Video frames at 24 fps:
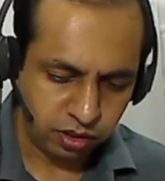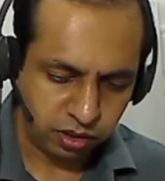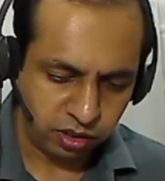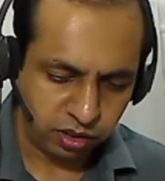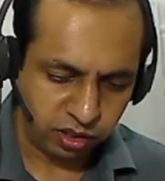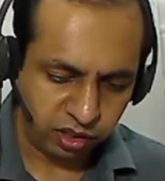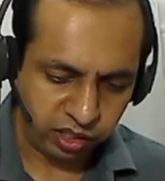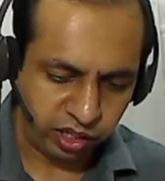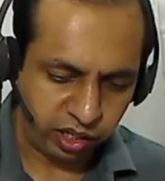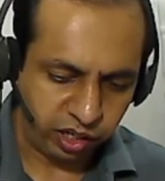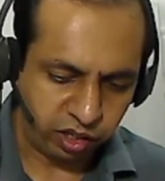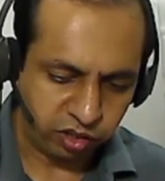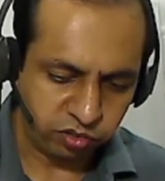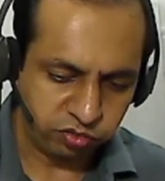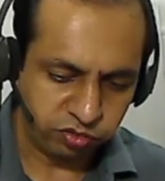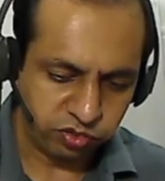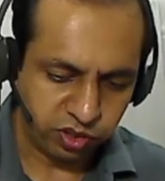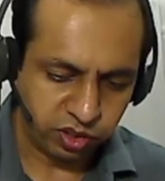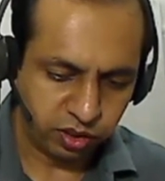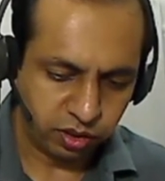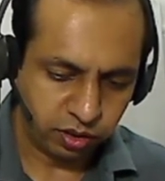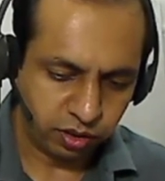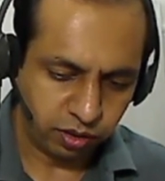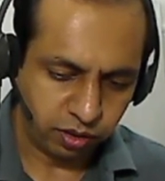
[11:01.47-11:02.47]
gain of
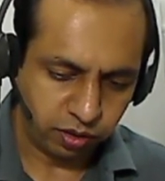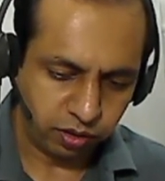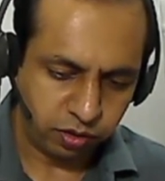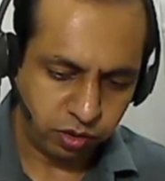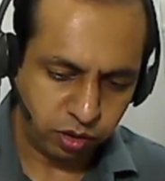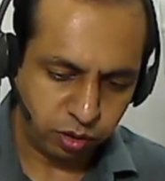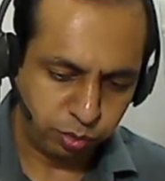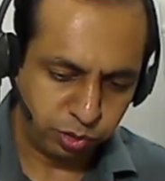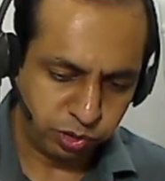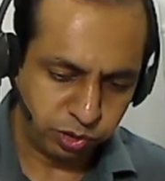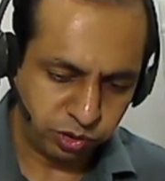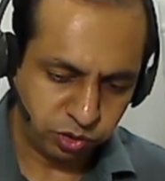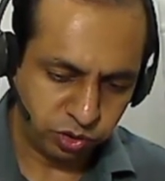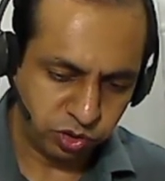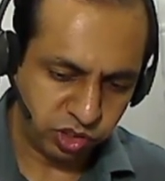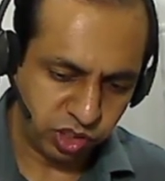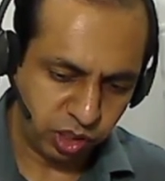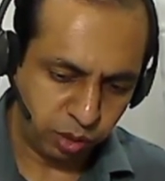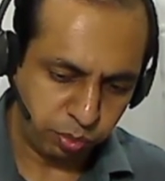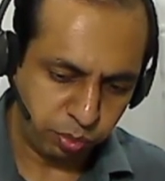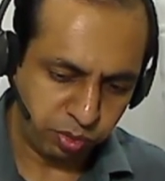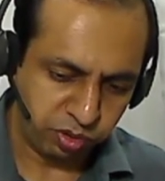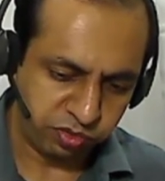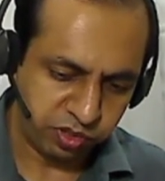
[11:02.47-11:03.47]
the common source
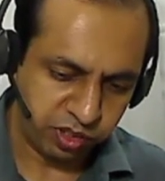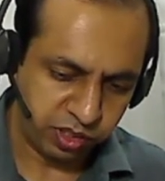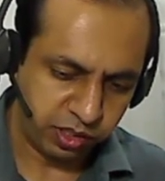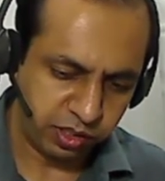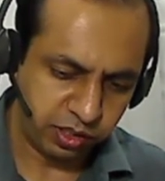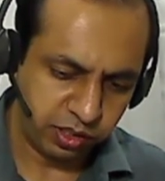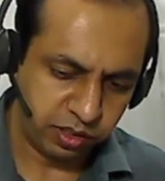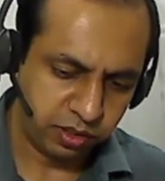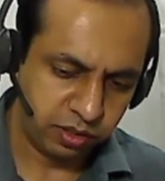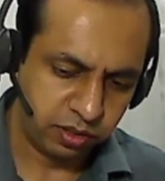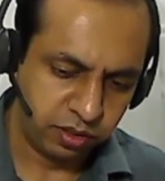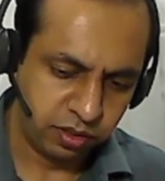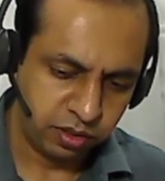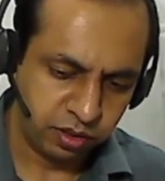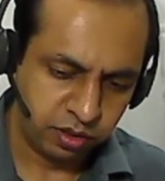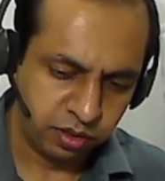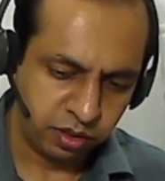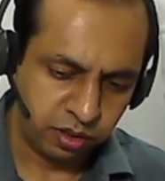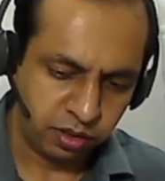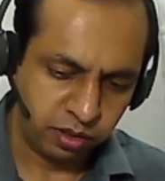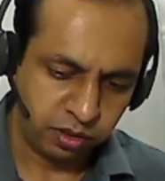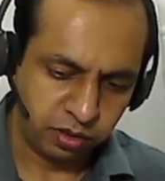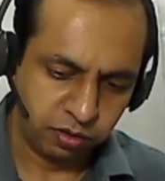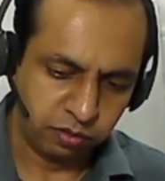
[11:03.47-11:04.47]
amplifier
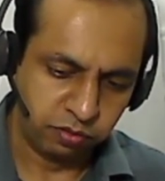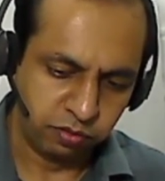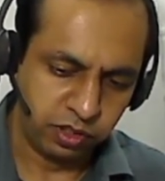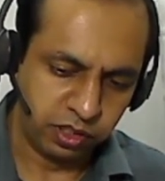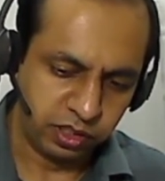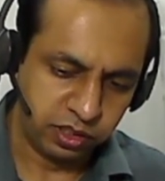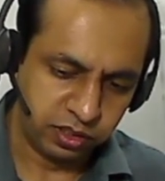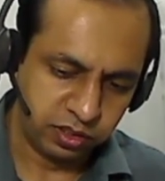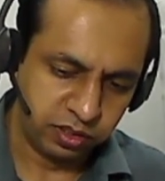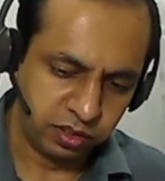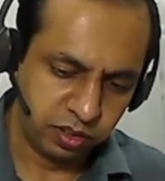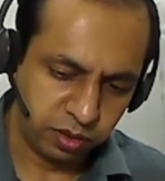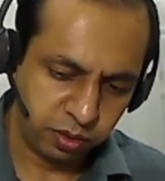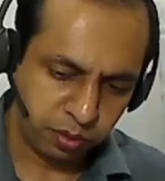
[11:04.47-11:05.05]
with